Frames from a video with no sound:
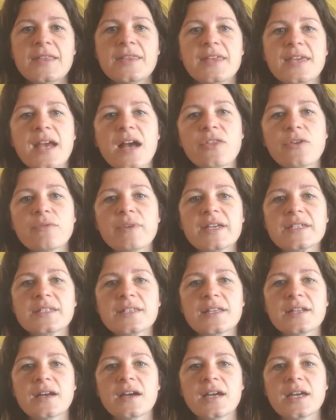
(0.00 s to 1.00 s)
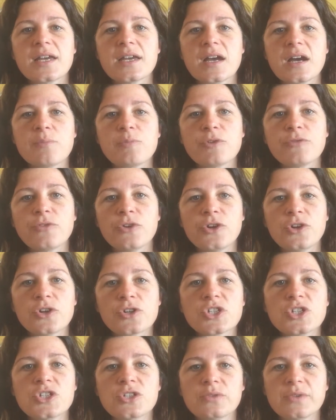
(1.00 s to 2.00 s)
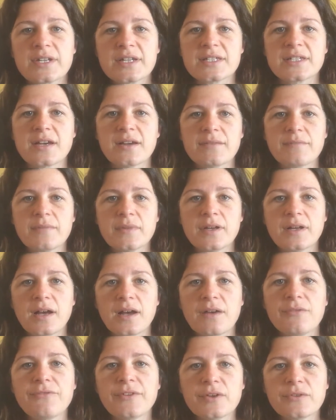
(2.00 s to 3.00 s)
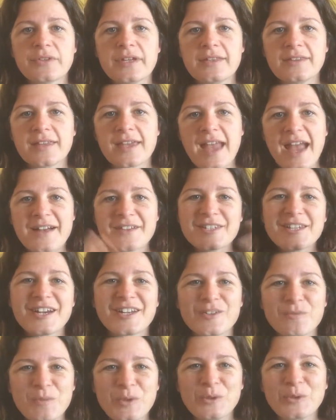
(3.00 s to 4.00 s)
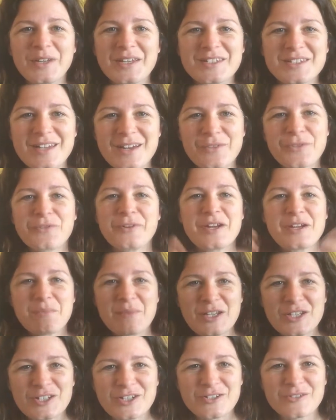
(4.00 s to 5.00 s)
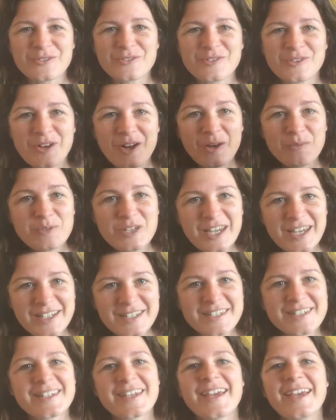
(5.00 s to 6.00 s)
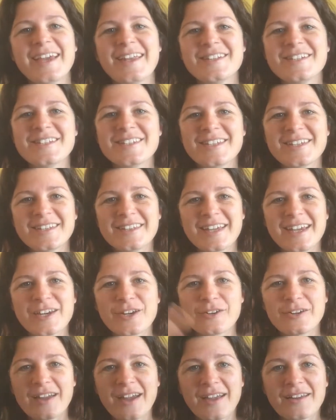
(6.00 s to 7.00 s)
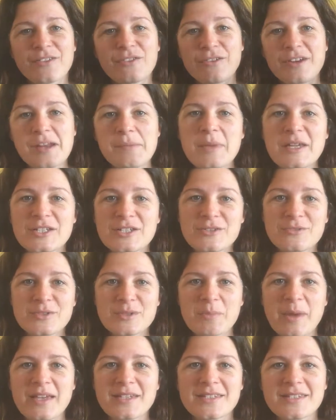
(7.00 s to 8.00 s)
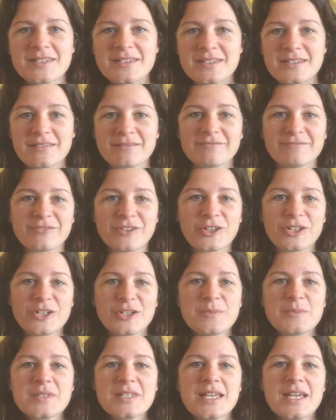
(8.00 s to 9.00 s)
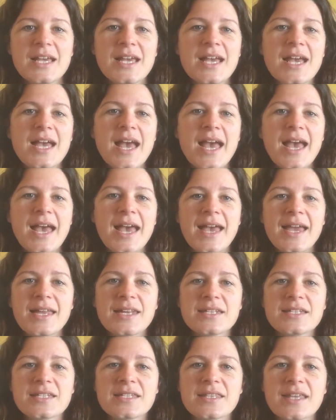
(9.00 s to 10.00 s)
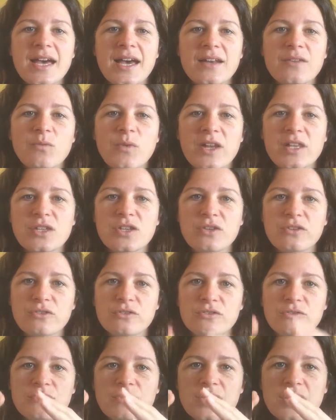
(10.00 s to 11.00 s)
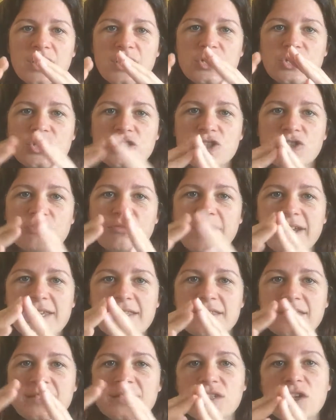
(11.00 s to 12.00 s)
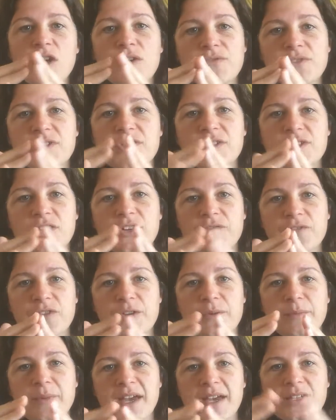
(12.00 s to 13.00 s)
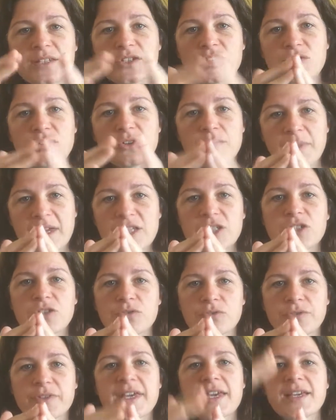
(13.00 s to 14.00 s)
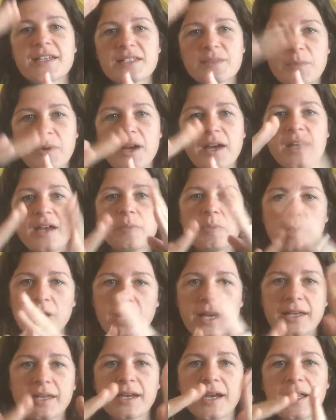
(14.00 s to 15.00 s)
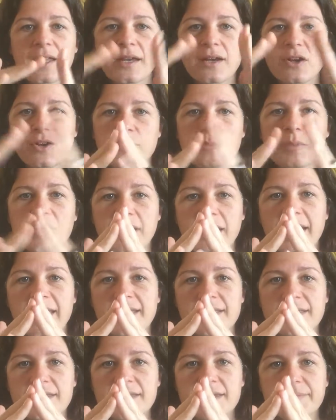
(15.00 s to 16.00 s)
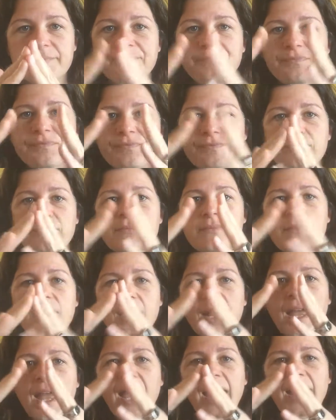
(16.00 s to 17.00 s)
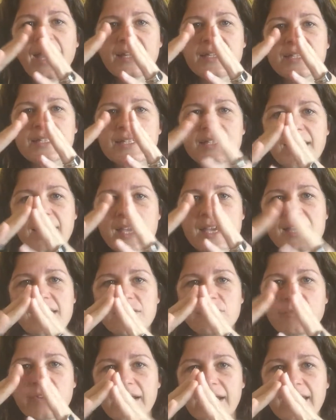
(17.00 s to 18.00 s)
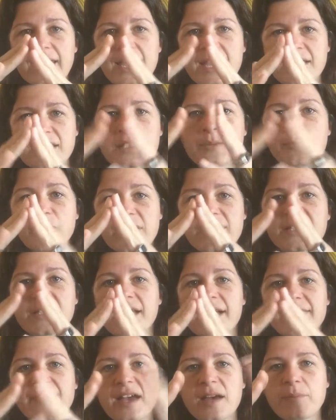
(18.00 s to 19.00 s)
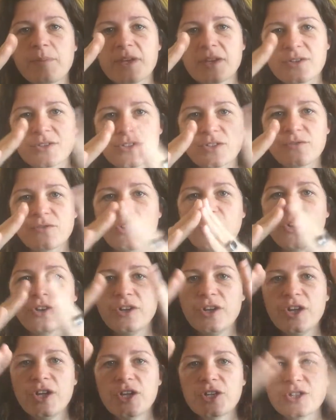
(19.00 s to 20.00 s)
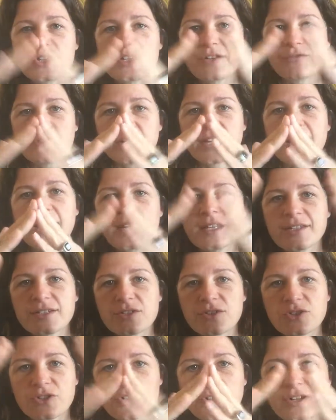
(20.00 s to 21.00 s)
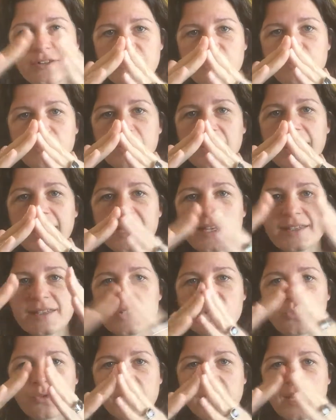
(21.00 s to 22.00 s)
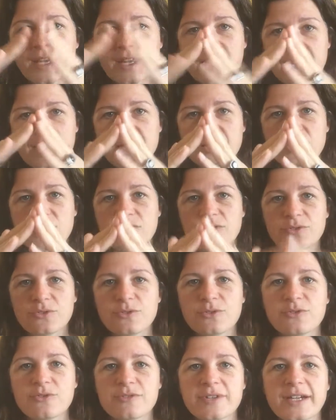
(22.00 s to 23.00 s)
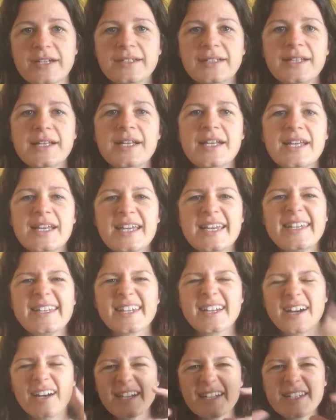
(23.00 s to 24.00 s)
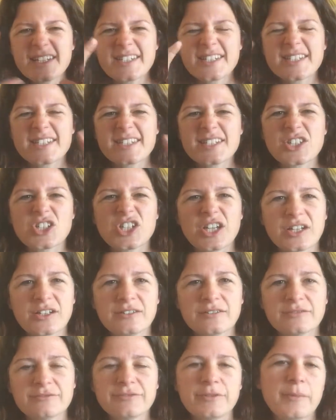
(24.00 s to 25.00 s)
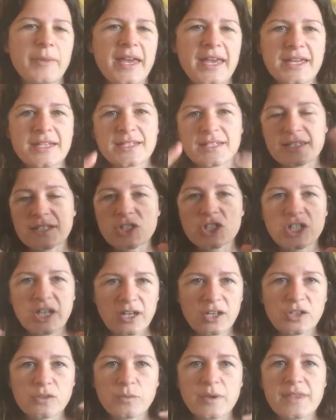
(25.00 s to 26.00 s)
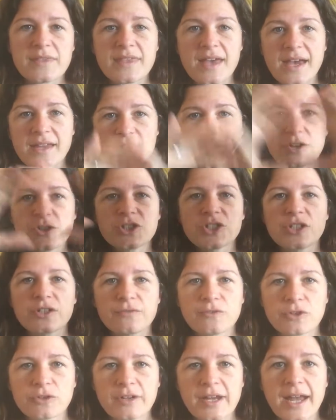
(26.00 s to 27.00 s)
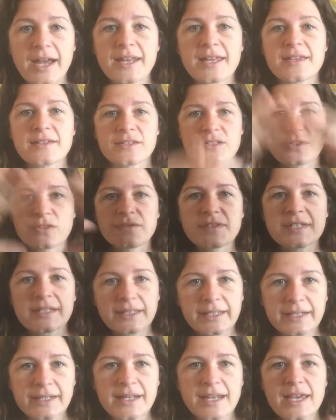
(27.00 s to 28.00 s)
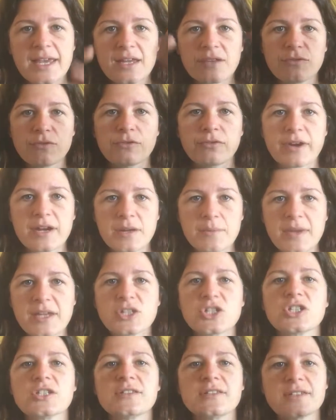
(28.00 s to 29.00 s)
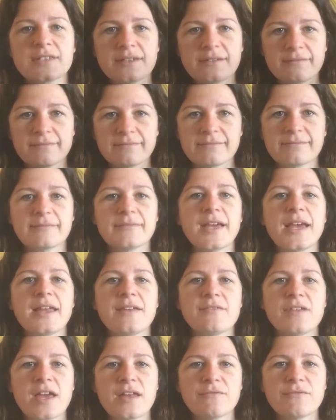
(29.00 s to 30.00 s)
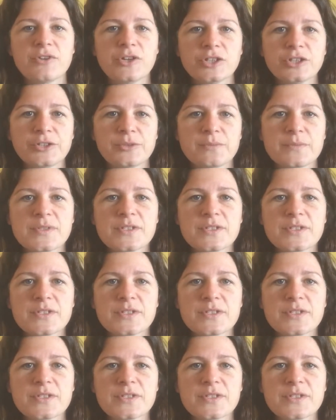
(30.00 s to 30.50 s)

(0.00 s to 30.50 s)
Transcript: The other reason that I prefer not to do it is I feel that the outside of buildings are three-dimensional objects and that they create three-dimensional spaces and volumes, and that when you treat the surfaces of them as two-dimensional things by applying colour on planes and seeing it really expressed like that because you've got two different colours on two different planes joining at an external corner, it kind of just doesn't gel, for me, it doesn't gel with that notion of creating sort of solidity and three dimensions and volume.